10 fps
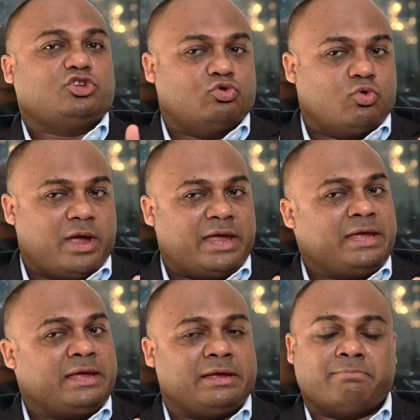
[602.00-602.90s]

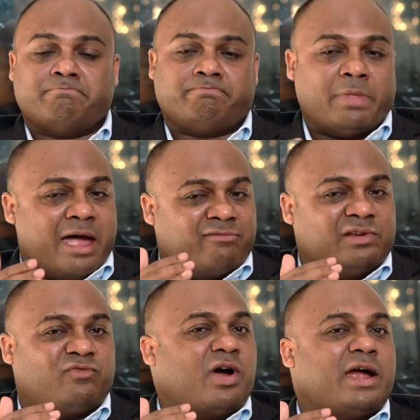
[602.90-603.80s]
UAE, I will
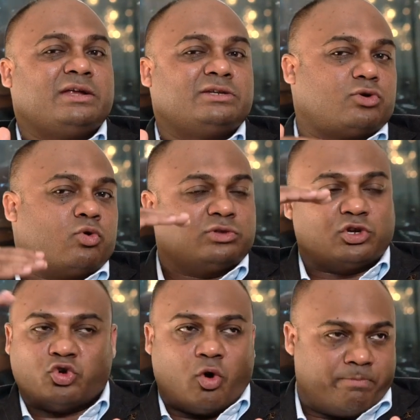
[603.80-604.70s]
find on the
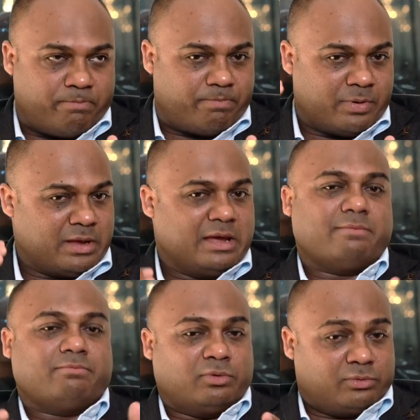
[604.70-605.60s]
top.
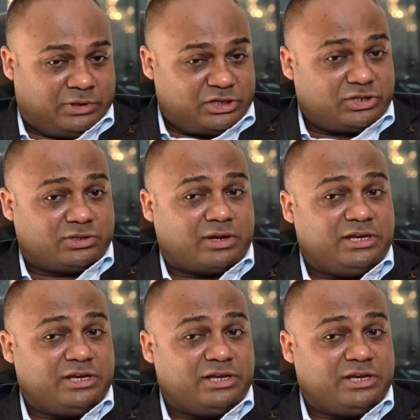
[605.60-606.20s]
This is the